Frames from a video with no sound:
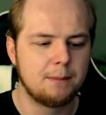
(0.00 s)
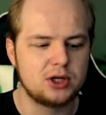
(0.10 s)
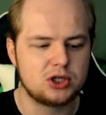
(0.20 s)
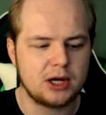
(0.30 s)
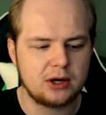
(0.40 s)

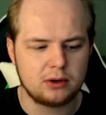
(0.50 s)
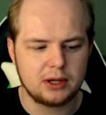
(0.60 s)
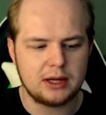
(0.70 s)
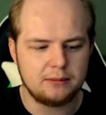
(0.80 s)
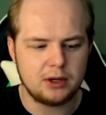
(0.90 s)
But
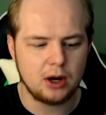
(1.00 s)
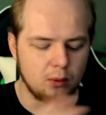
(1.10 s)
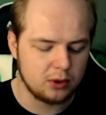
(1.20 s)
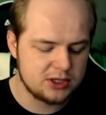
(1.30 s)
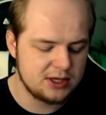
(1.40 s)
generally, you know,
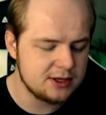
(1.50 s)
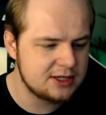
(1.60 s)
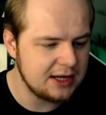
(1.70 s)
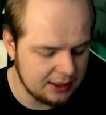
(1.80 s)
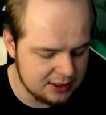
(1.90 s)
we're still
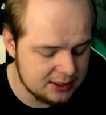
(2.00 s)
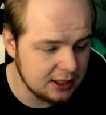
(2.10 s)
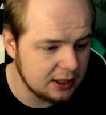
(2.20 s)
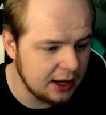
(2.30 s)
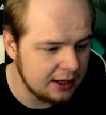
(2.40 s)
seeing this
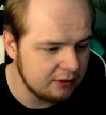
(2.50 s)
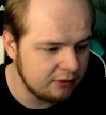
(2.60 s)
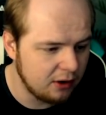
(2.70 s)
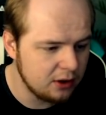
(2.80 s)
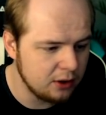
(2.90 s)
decline in
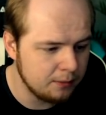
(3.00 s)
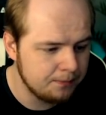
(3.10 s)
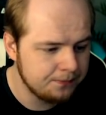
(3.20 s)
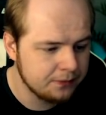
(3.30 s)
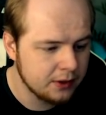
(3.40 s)

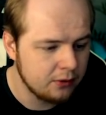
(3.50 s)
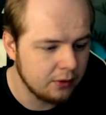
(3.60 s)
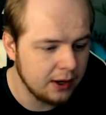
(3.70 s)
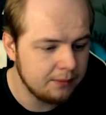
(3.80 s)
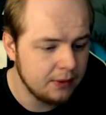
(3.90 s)
volume
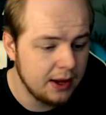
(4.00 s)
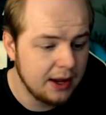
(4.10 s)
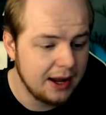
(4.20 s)
right?